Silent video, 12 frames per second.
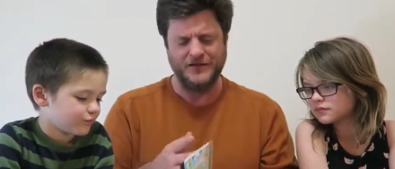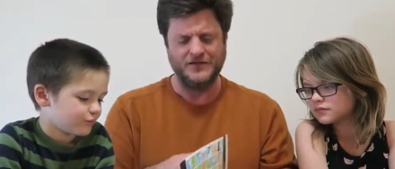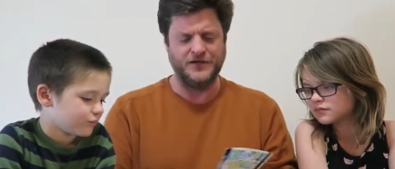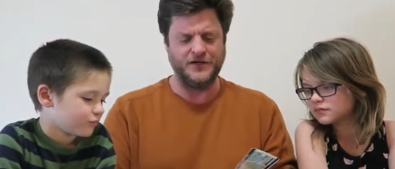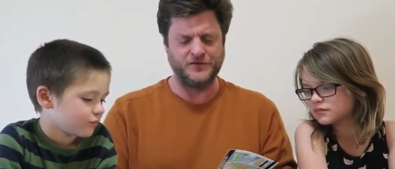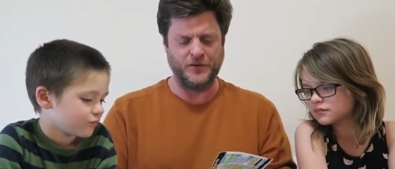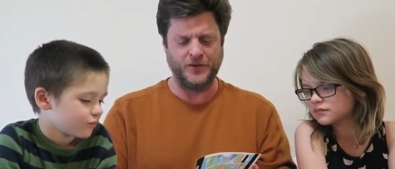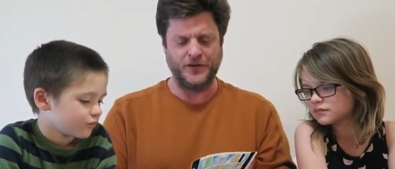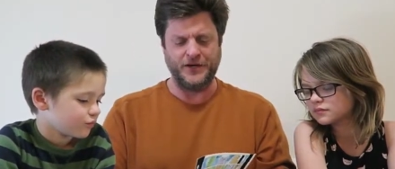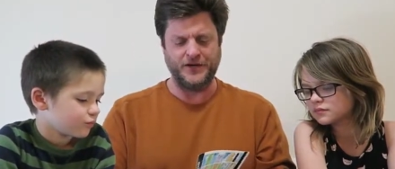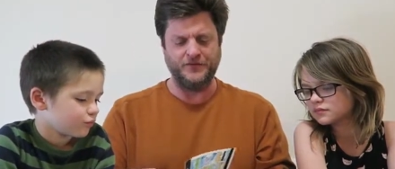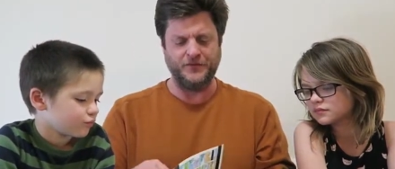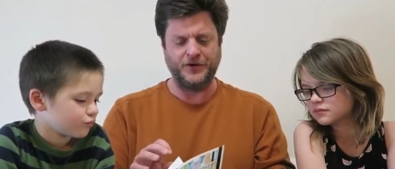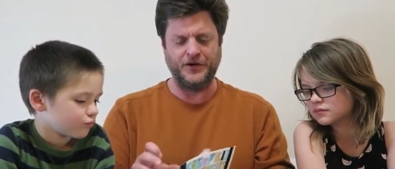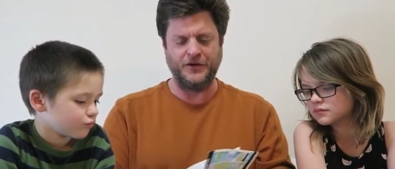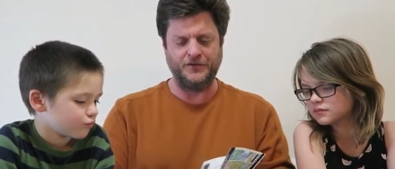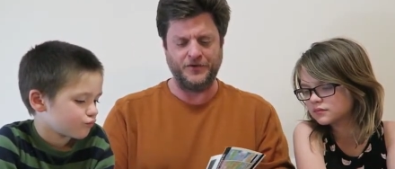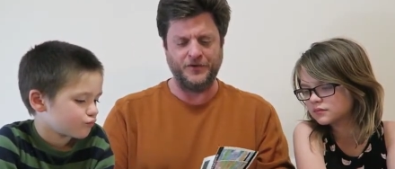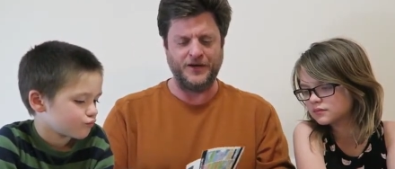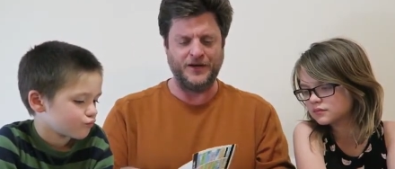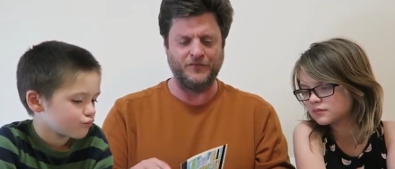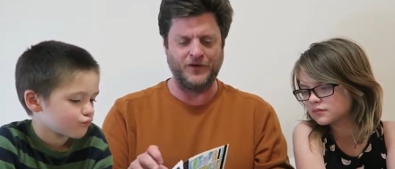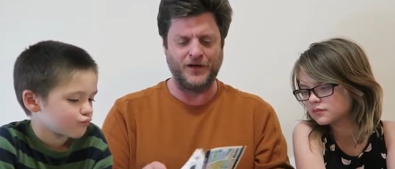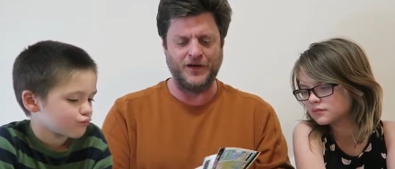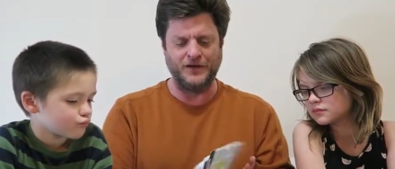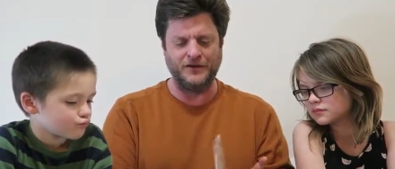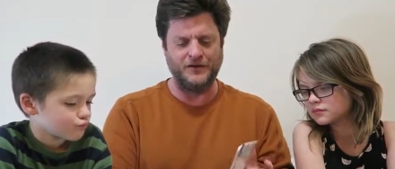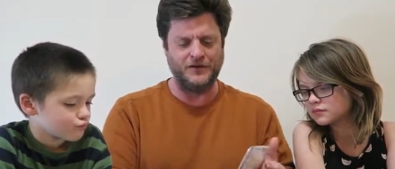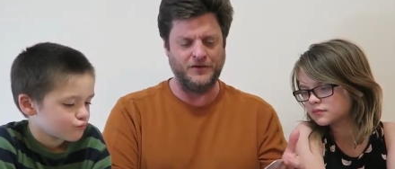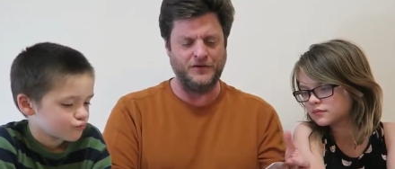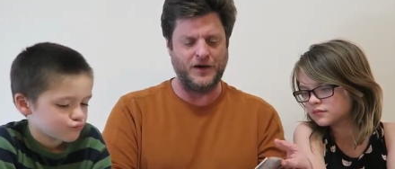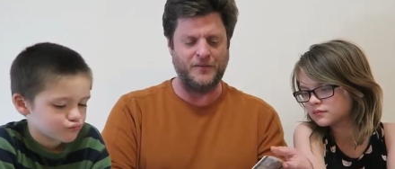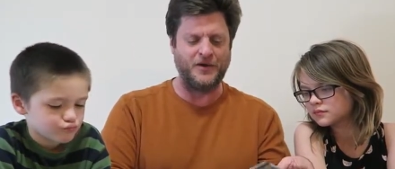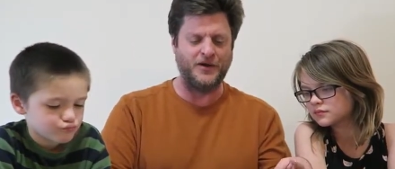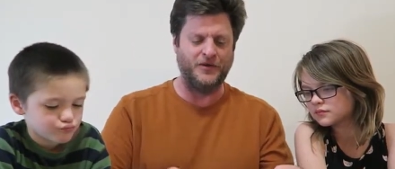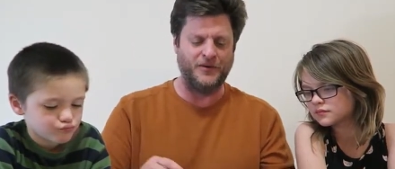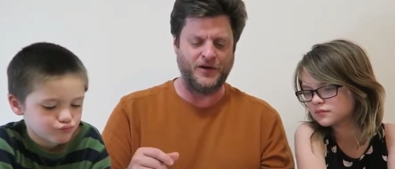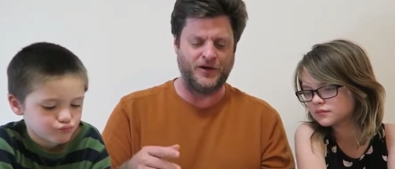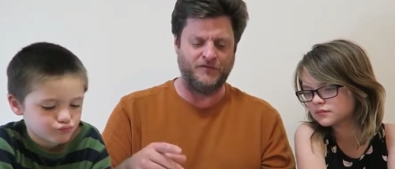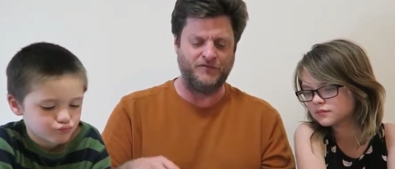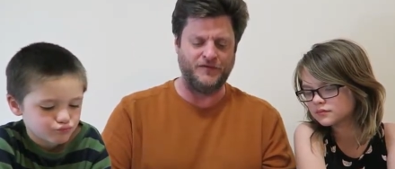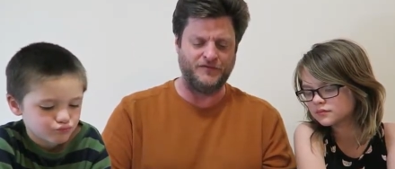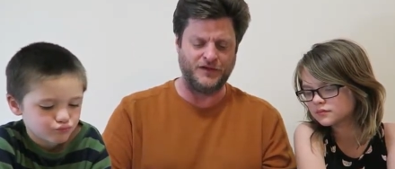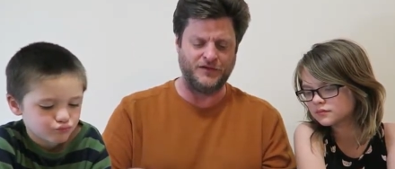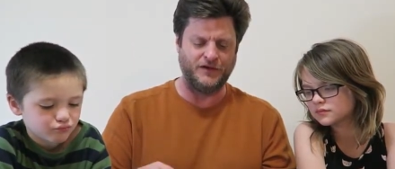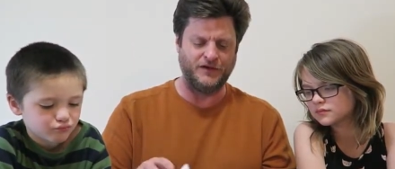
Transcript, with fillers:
Speaker 1: So here's what we're gonna do. We're gonna go through and we're not gonna do, I'm not gonna read all 50